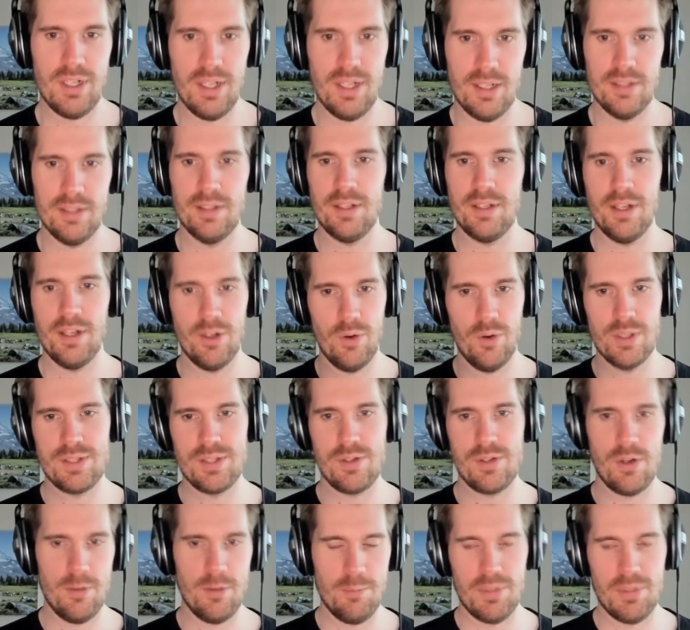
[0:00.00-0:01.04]
and a
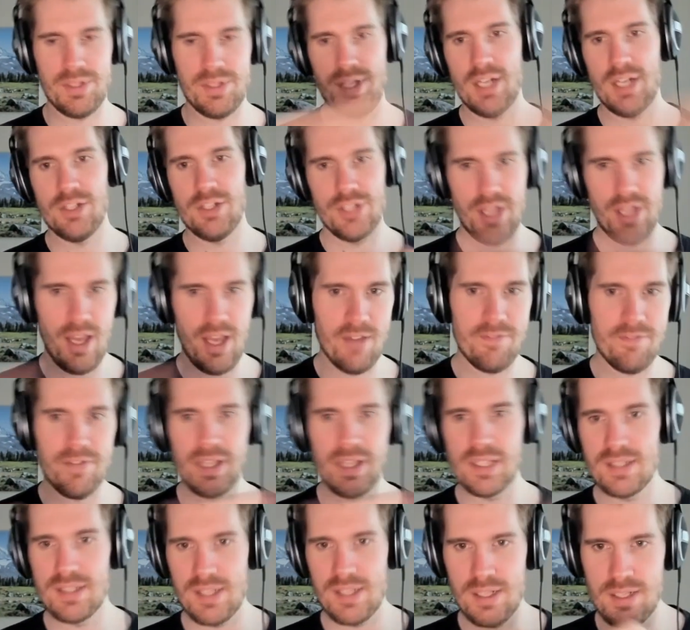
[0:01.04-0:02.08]
certain percentage of that
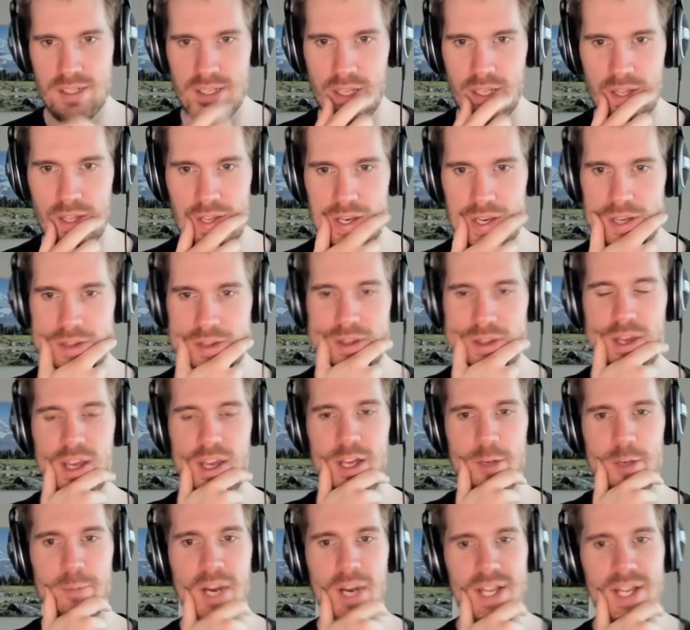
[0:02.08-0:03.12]
feeds into the
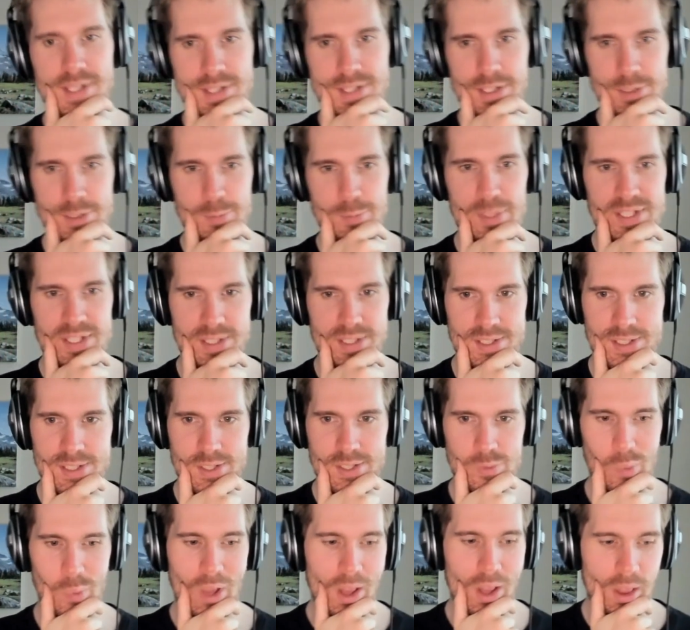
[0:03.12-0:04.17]
enterprise sales business
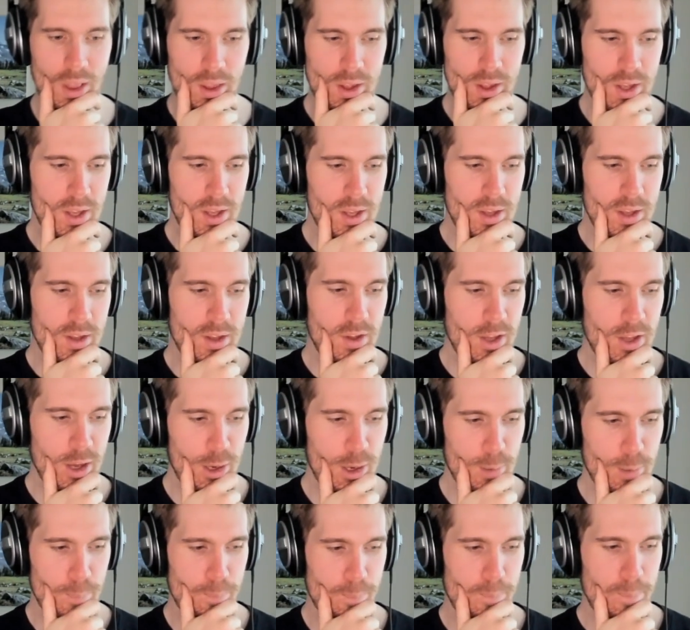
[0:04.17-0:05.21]
as well.
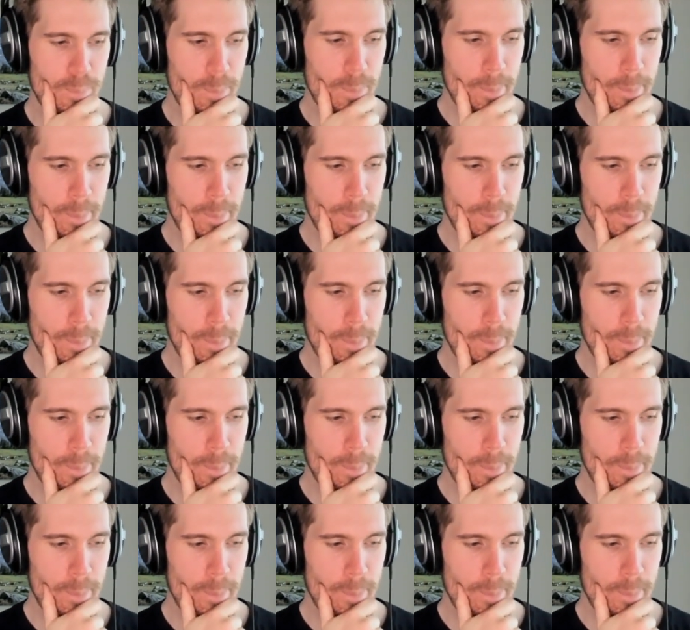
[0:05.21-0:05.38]
Um,